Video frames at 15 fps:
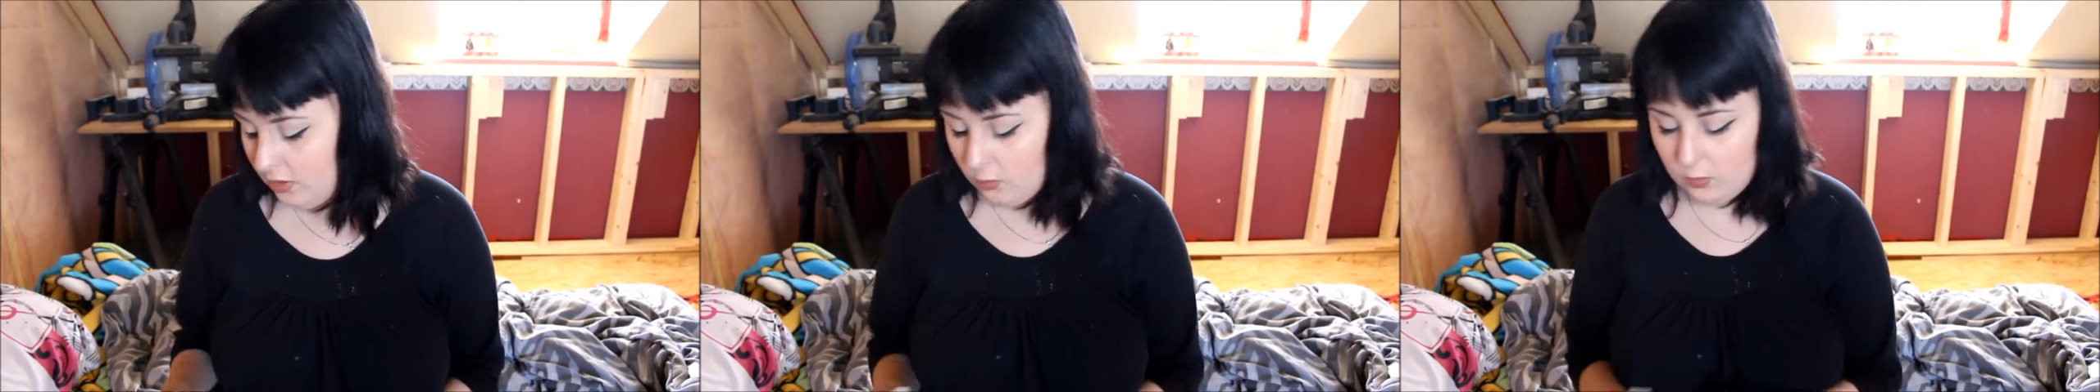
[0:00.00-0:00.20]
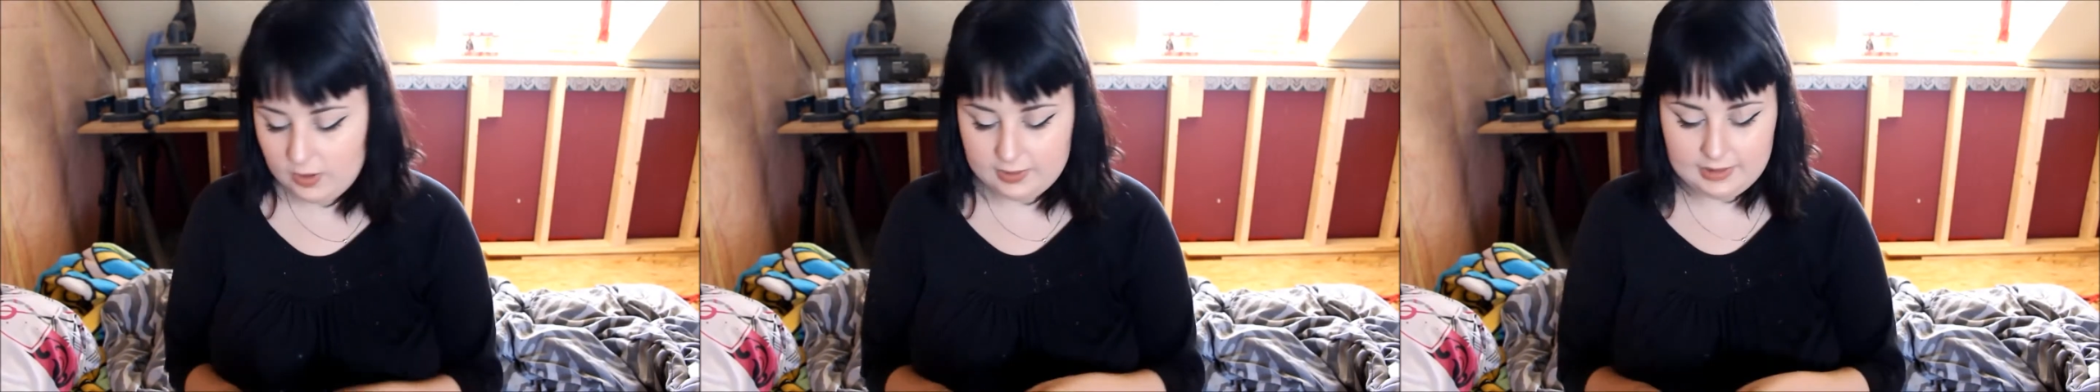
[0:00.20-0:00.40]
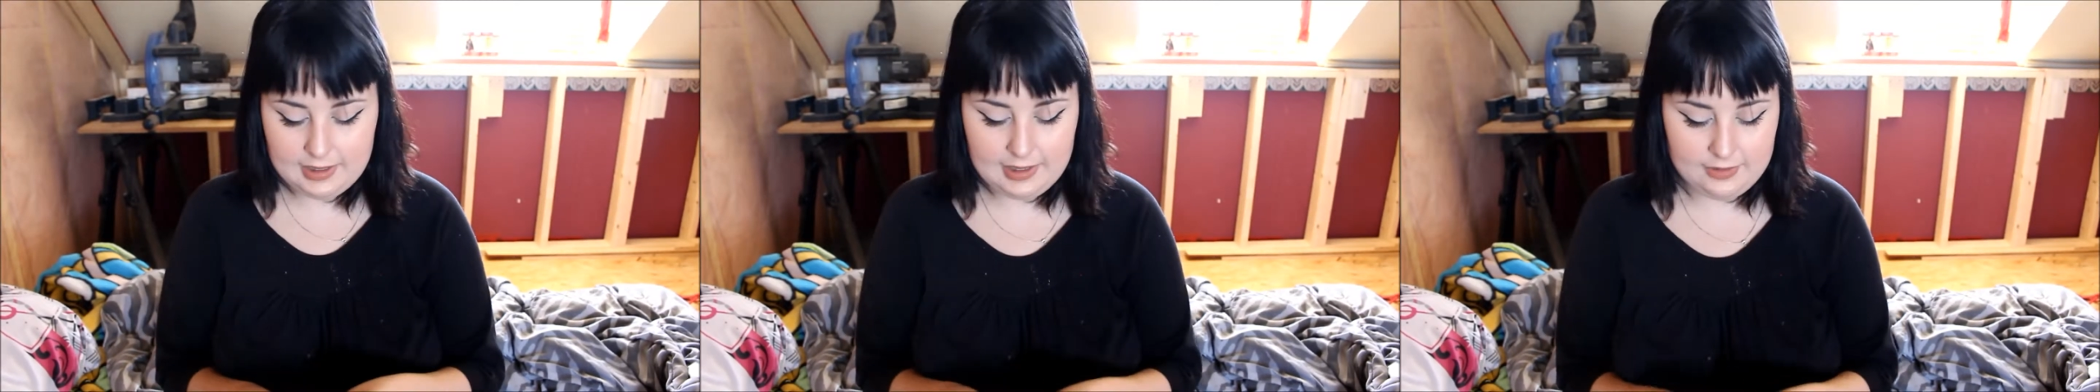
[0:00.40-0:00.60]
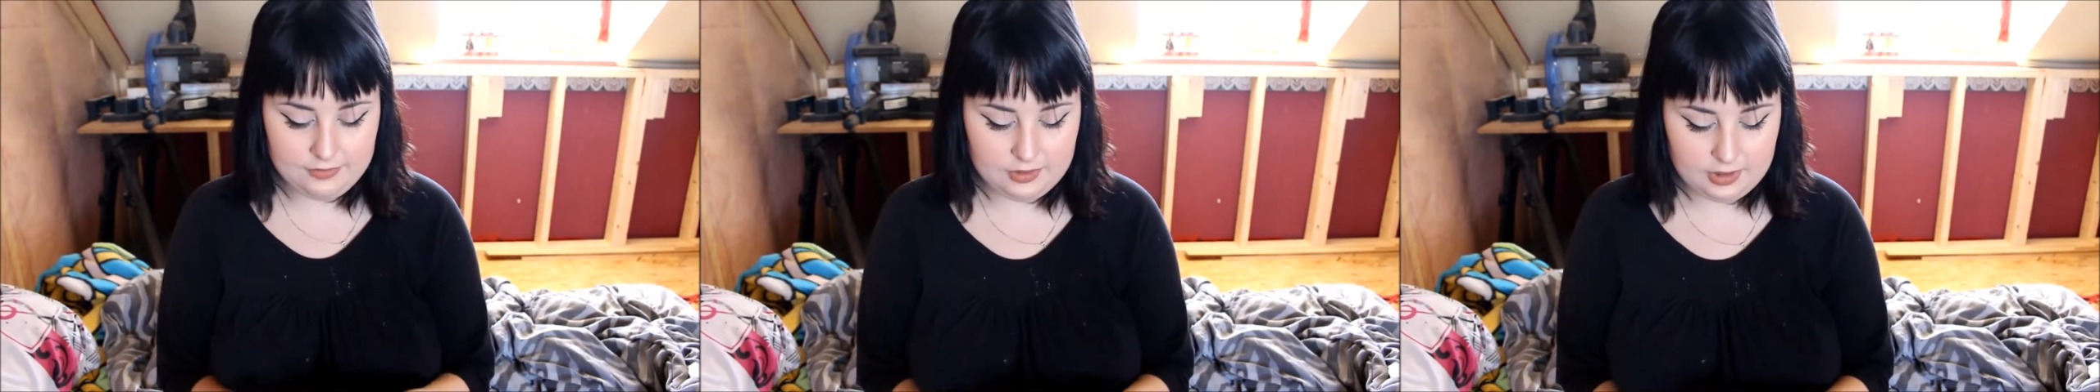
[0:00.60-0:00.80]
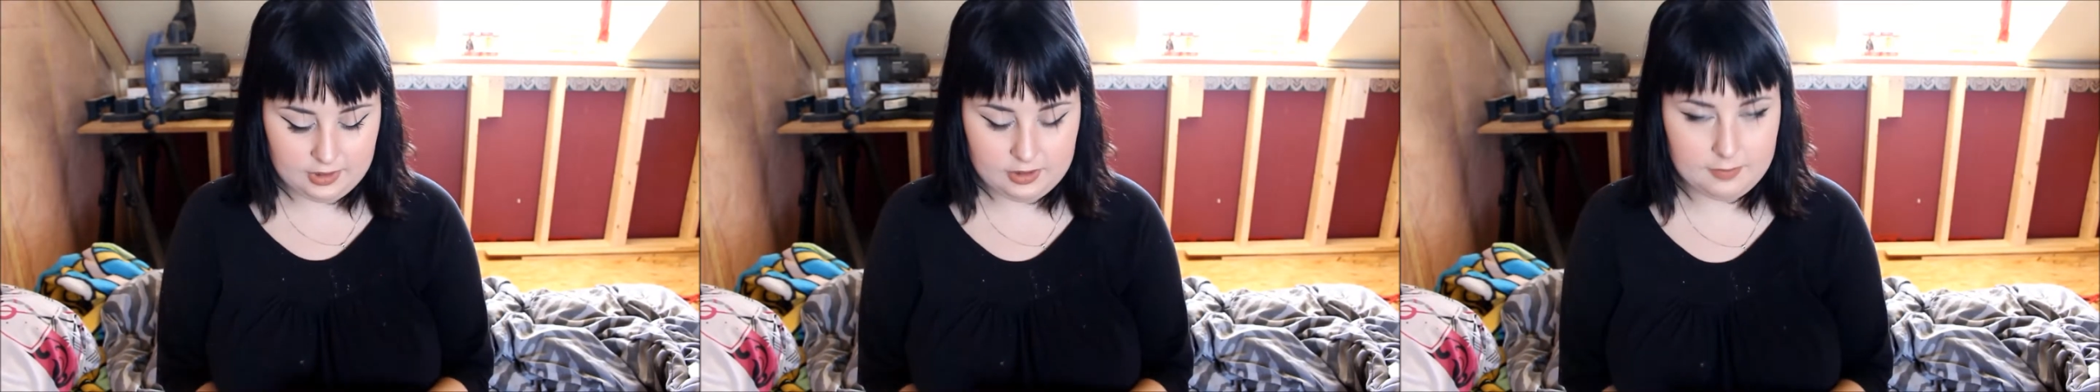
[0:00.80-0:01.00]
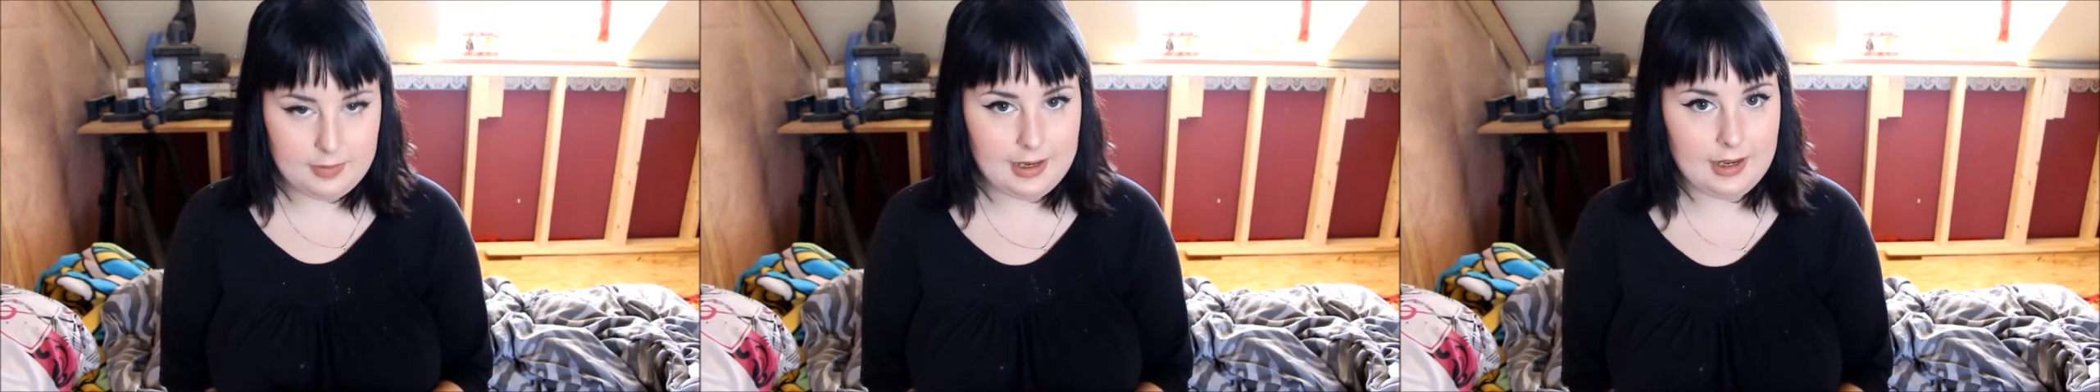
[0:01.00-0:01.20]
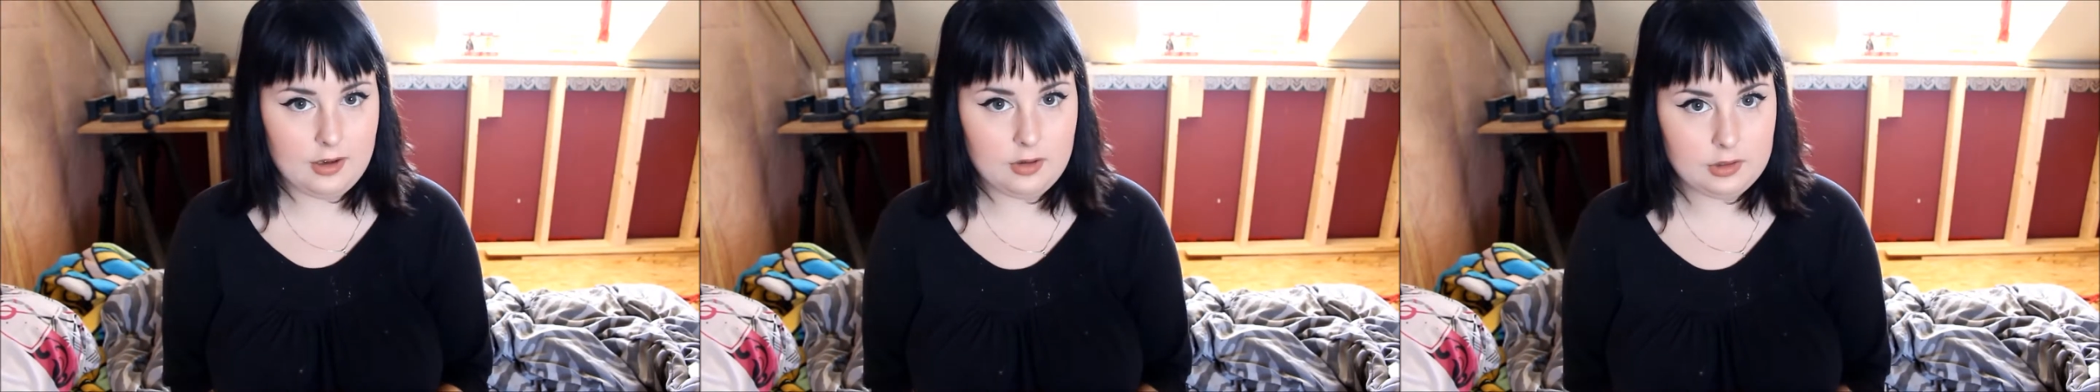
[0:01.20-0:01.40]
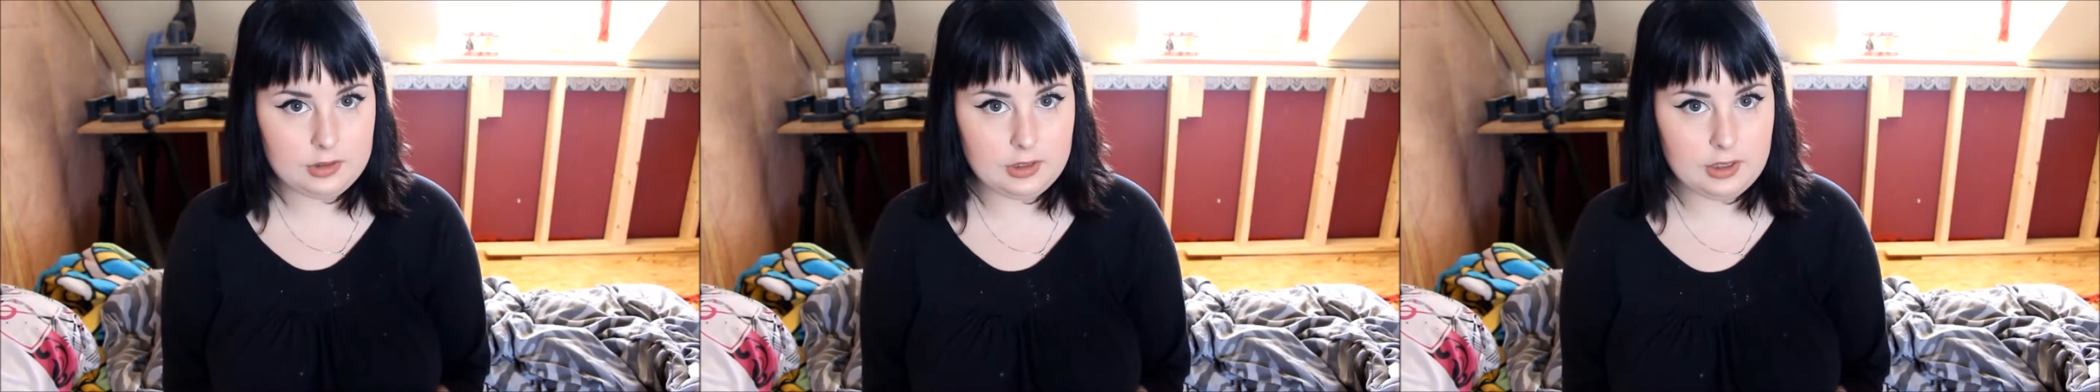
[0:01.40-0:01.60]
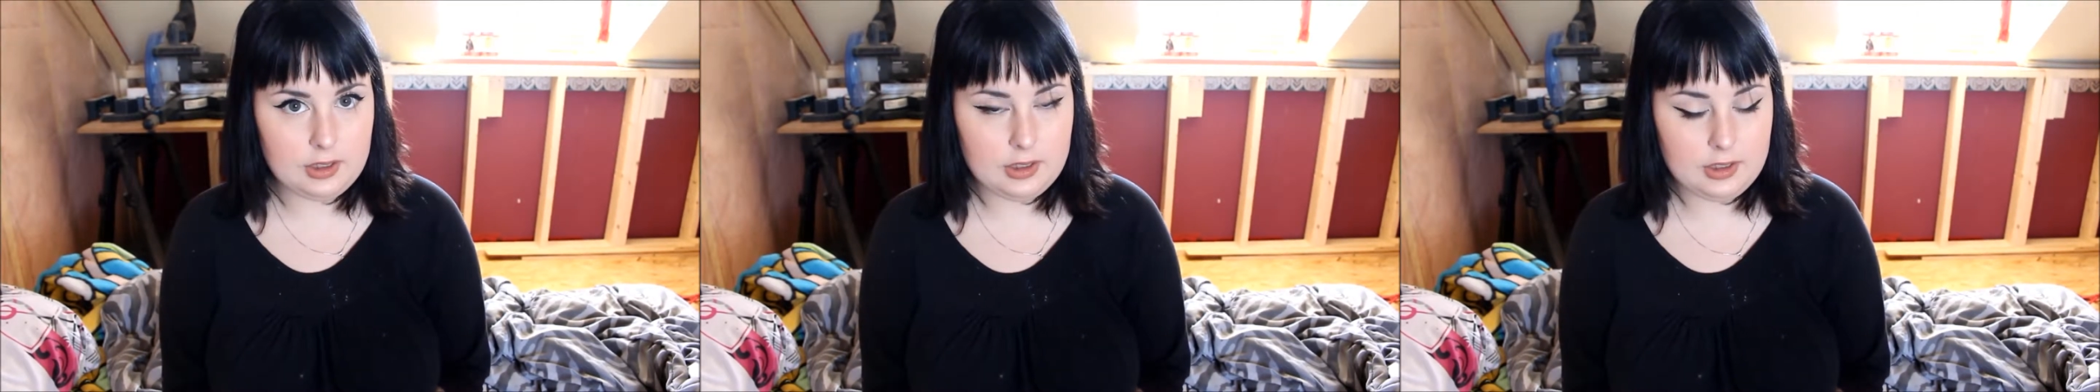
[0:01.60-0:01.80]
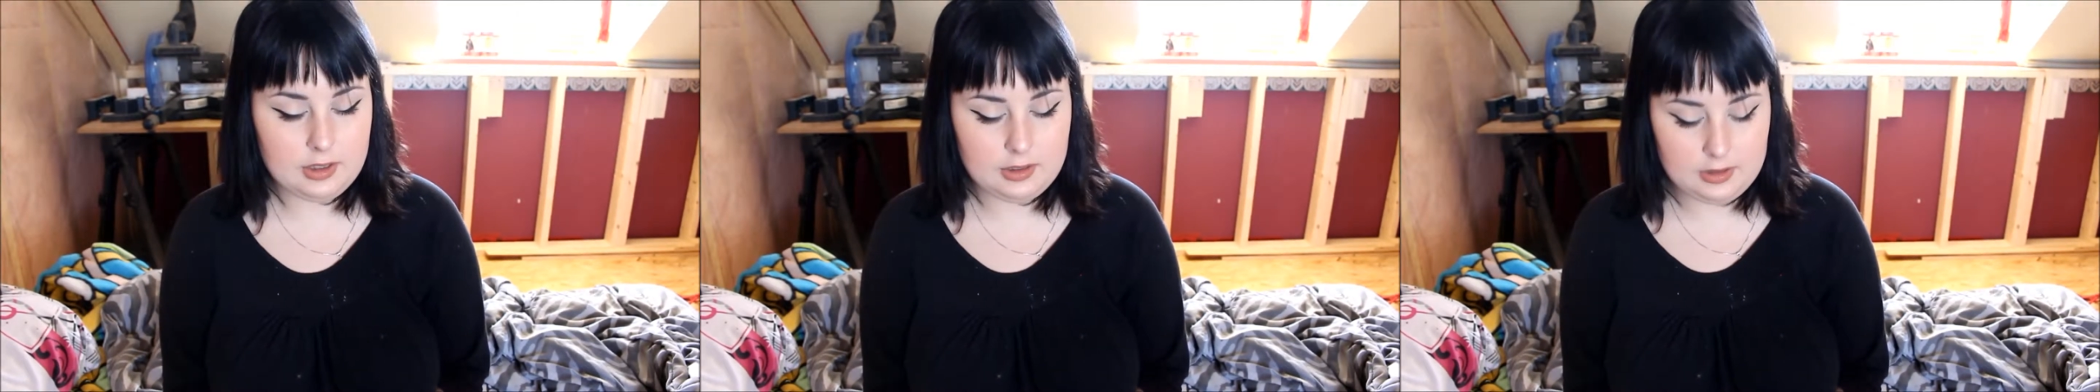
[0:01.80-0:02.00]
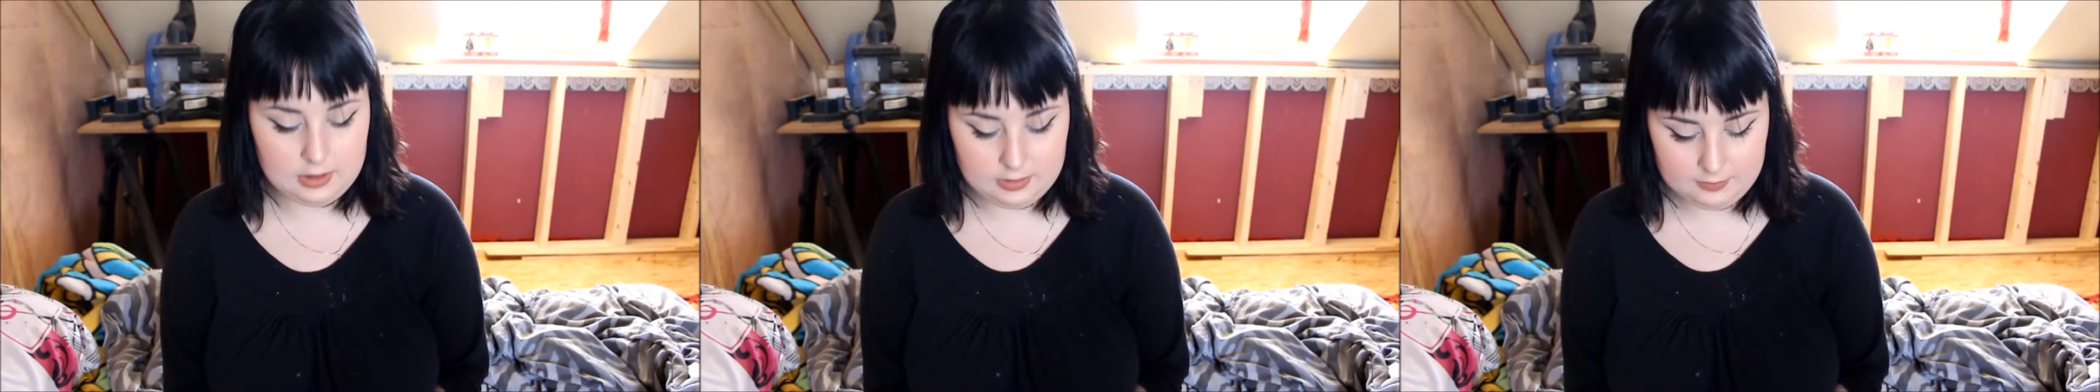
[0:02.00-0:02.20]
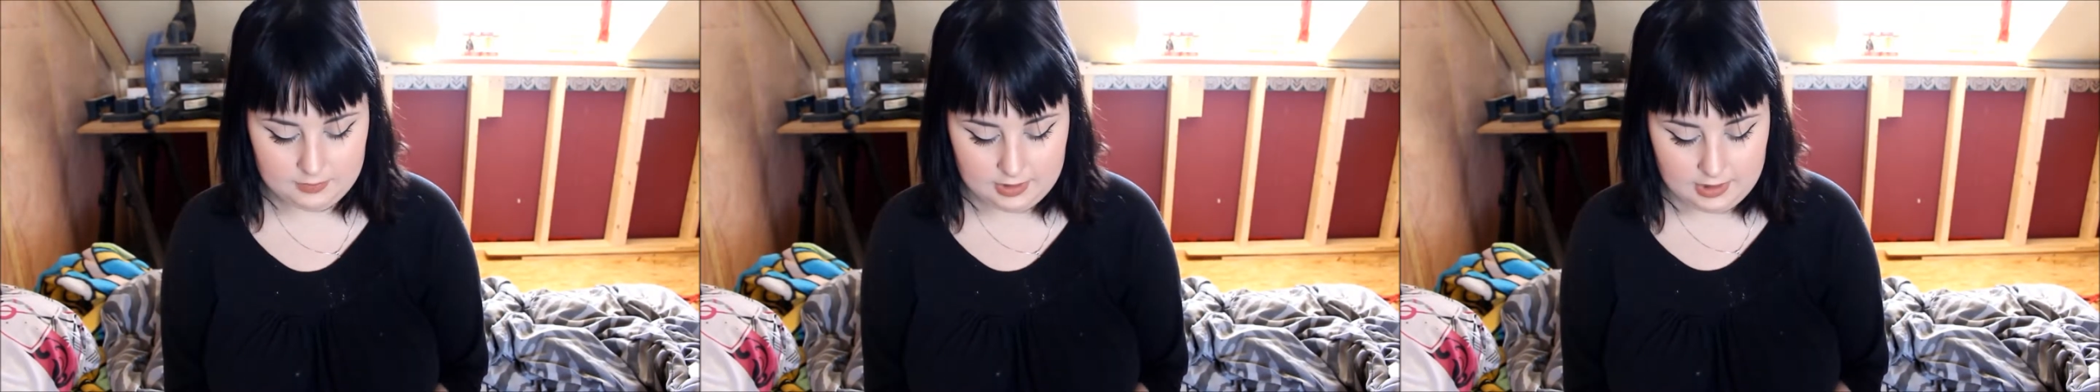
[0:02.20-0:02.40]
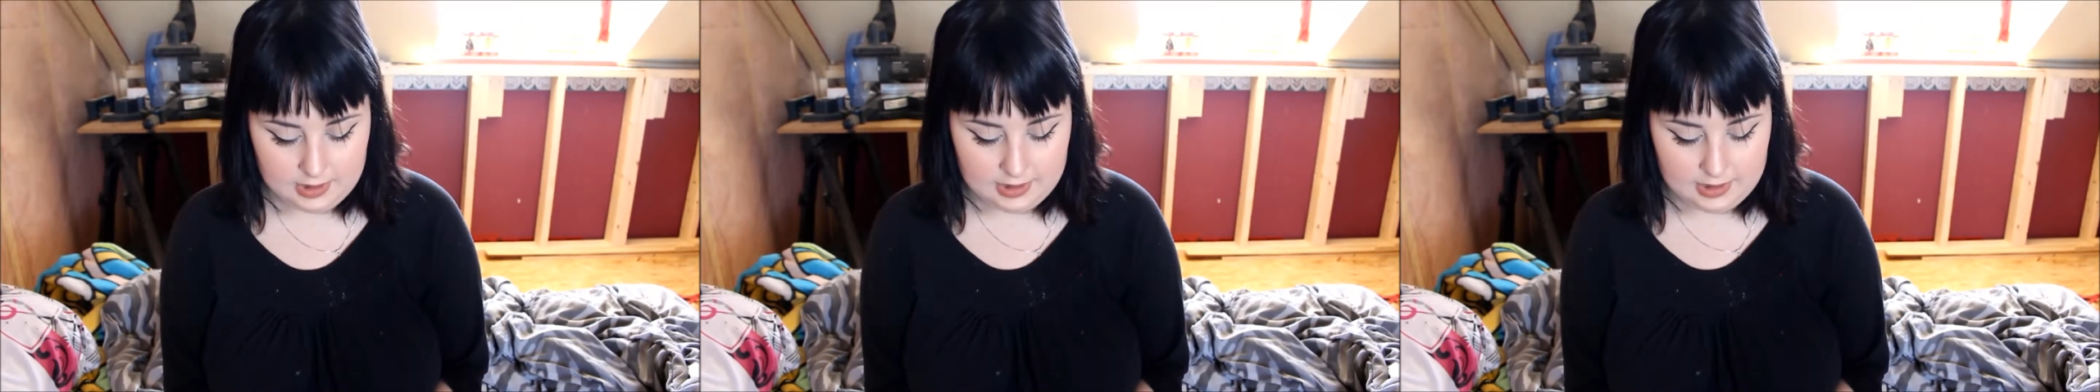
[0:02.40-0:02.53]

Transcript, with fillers: One that I've talked about um,